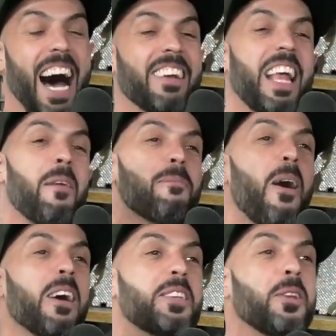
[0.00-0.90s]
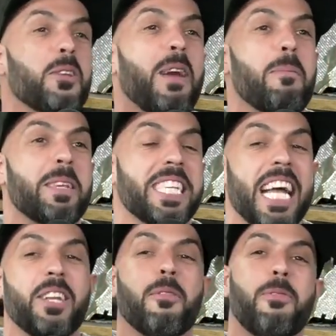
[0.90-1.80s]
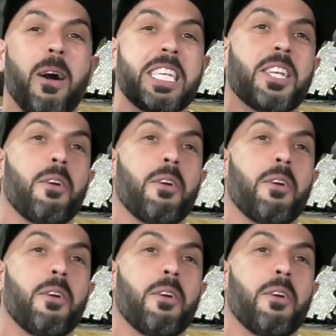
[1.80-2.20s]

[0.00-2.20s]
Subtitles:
I was like, Barstools represent the voice of the